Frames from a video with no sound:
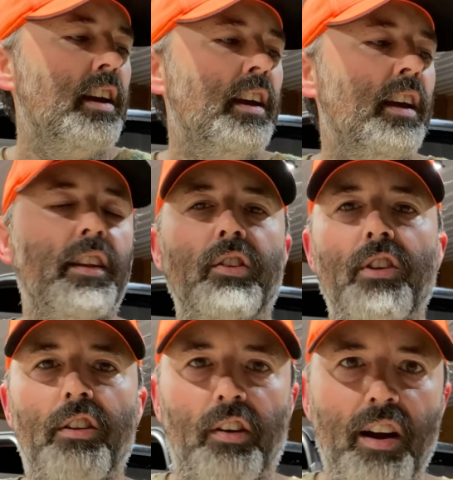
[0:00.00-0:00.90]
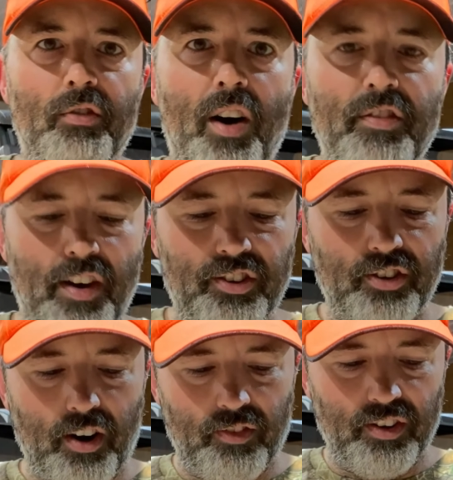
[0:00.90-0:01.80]
that you no longer have Wi-Fi
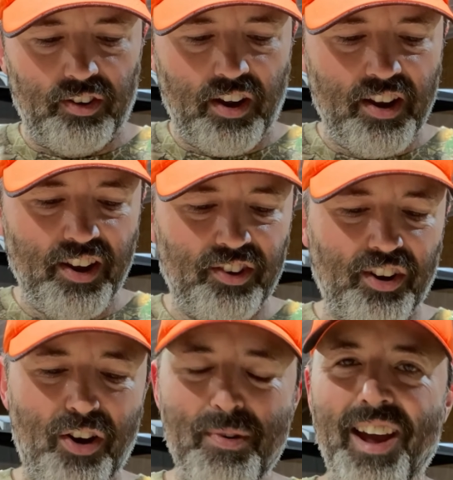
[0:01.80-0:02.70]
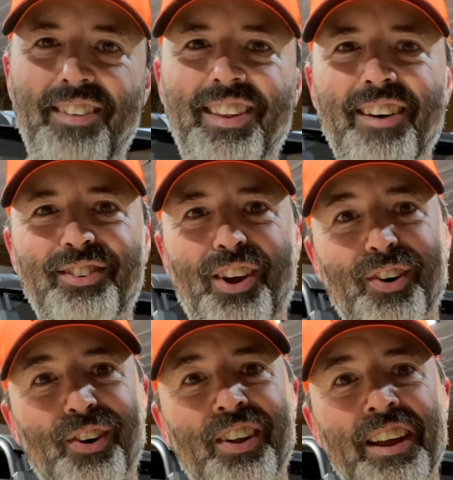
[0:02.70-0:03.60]
service. So man, that was
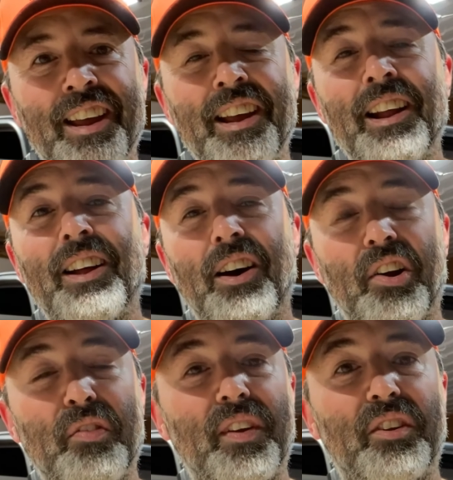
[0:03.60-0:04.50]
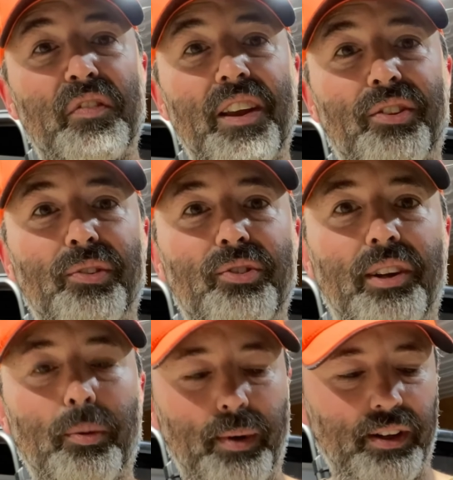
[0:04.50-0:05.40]
cool. 150 feet through
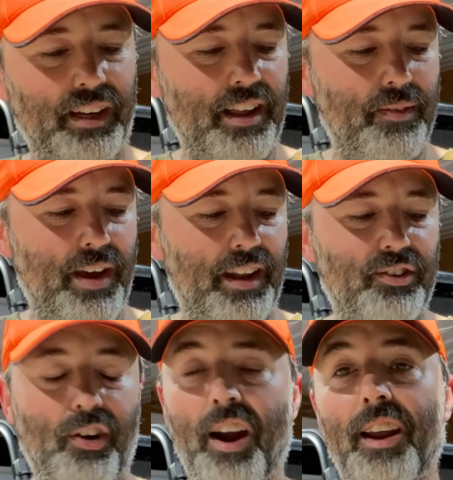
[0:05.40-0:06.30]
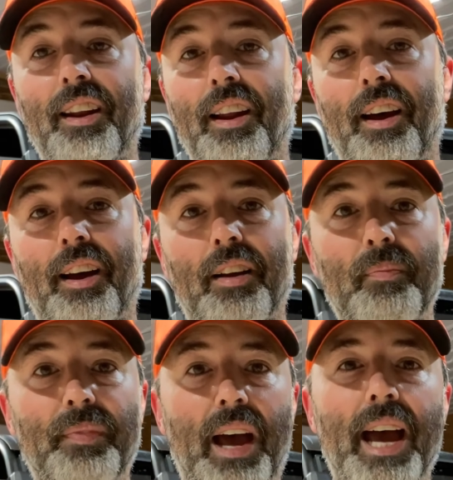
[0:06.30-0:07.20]
steel building, man, that's great.
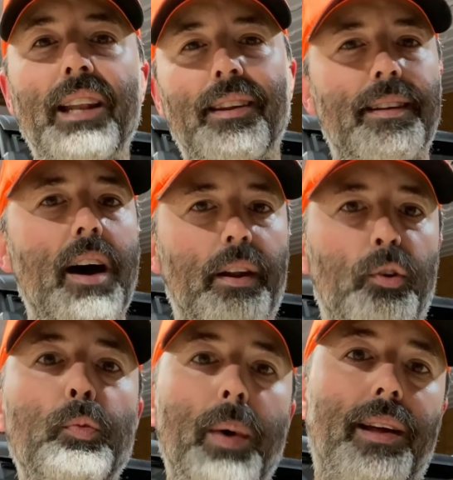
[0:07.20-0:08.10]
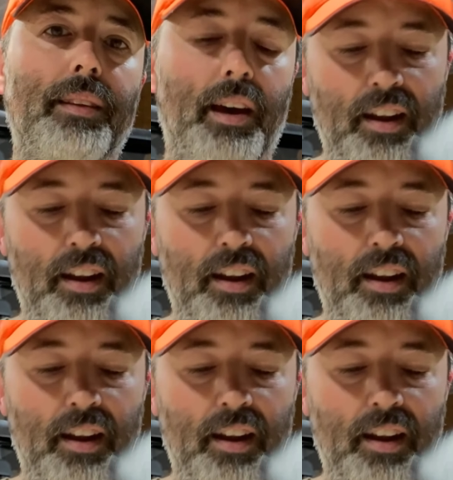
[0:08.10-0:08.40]
I did not expect that.